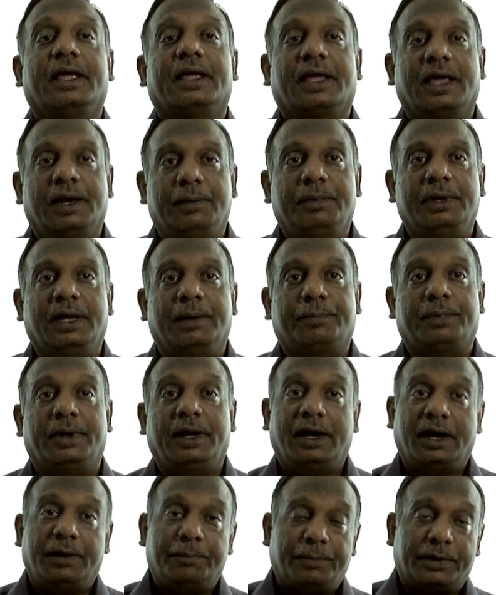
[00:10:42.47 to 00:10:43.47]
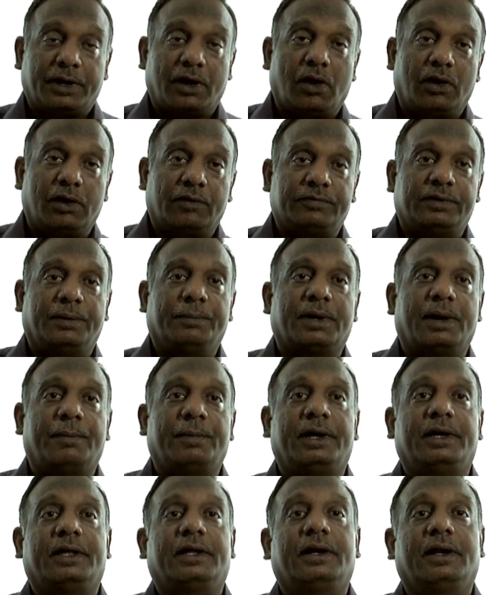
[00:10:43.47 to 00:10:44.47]
can be applied, and but all of them come
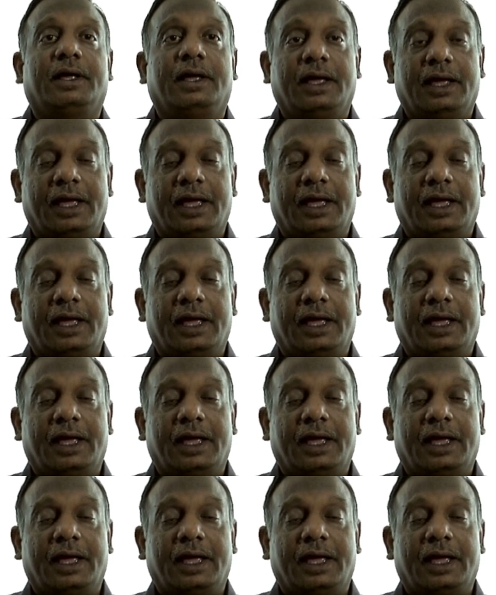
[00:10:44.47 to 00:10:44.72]
under